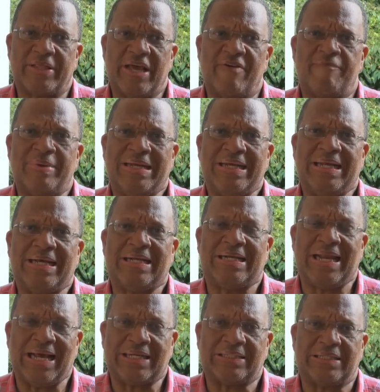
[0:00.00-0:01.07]
They have been
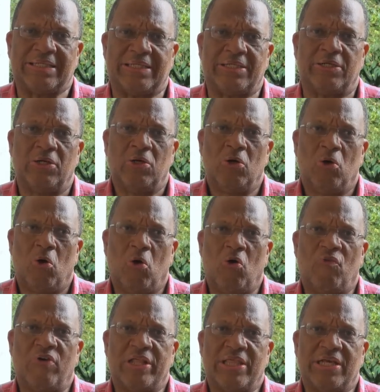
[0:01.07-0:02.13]
neglected
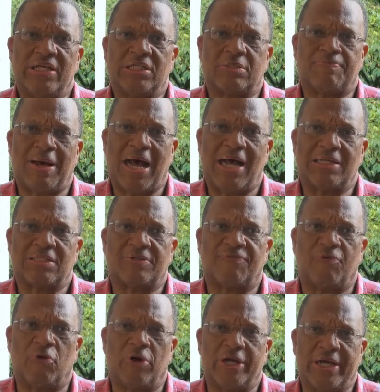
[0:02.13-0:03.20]
over these past
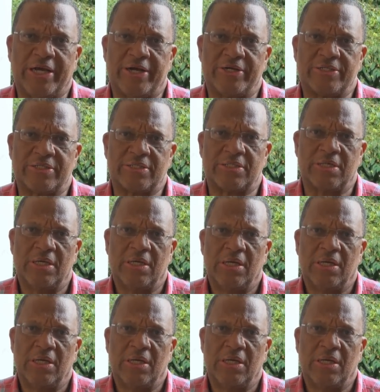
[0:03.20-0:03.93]
four years